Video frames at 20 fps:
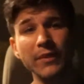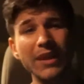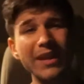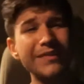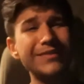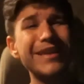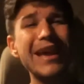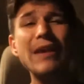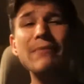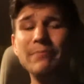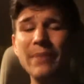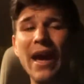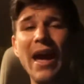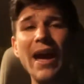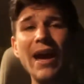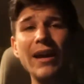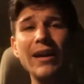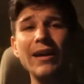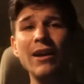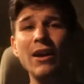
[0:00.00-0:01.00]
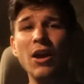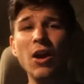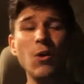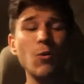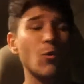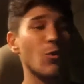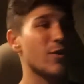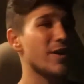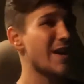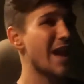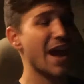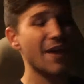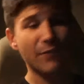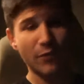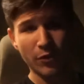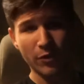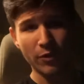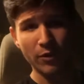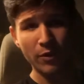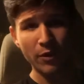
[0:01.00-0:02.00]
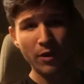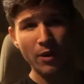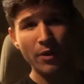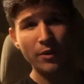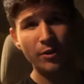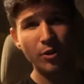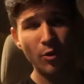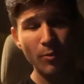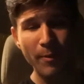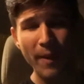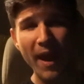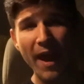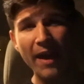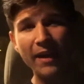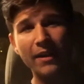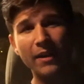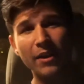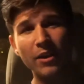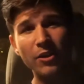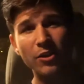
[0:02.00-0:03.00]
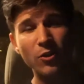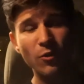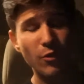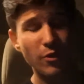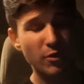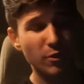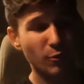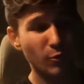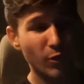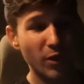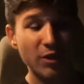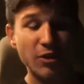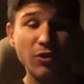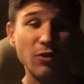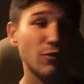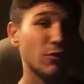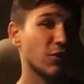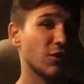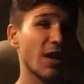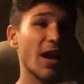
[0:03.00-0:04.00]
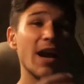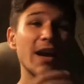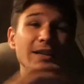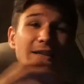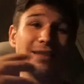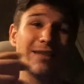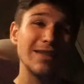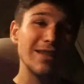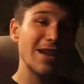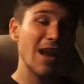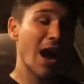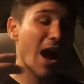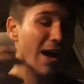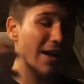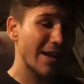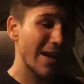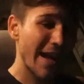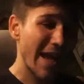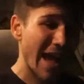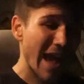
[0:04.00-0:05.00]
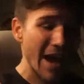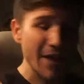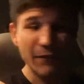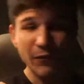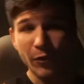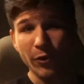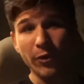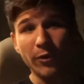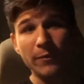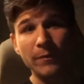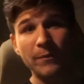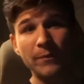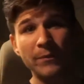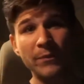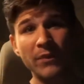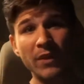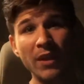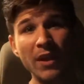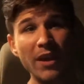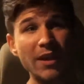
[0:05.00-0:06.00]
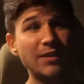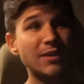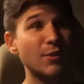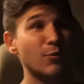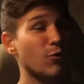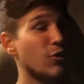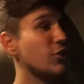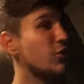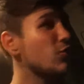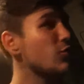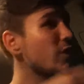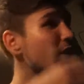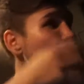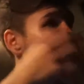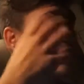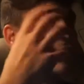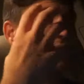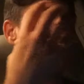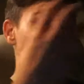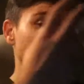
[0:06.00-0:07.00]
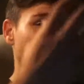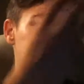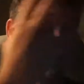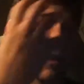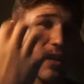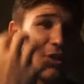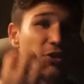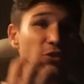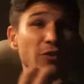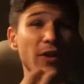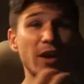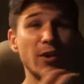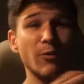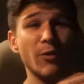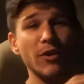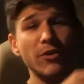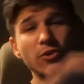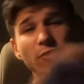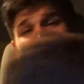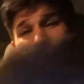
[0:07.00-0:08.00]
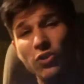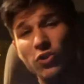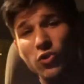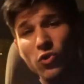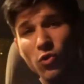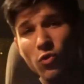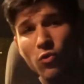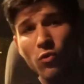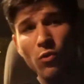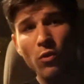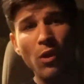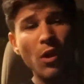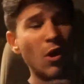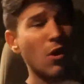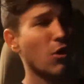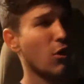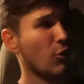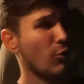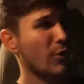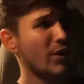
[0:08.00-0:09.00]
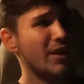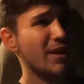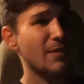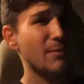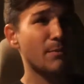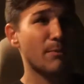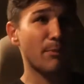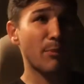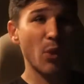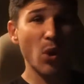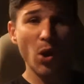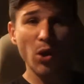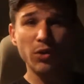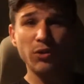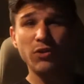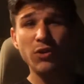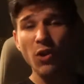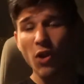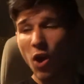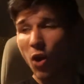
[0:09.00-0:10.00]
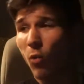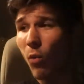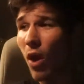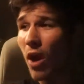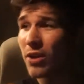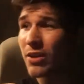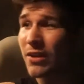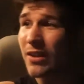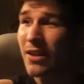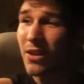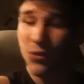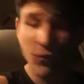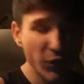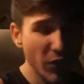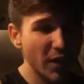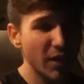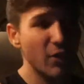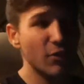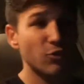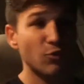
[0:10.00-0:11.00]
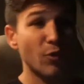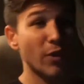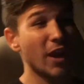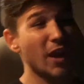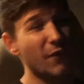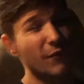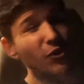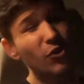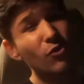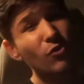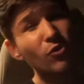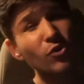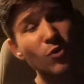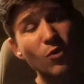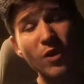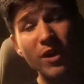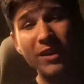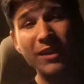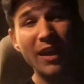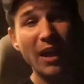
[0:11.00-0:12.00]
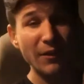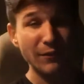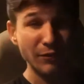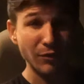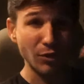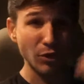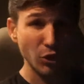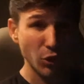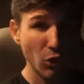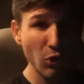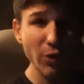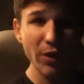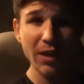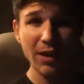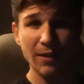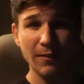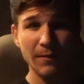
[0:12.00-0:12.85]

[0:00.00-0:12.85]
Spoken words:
that bag will never go back to its original size, not ever. See, once you get all this information in your head, whether you're in school or reading books or watching these videos, whatever you're doing in life, learning,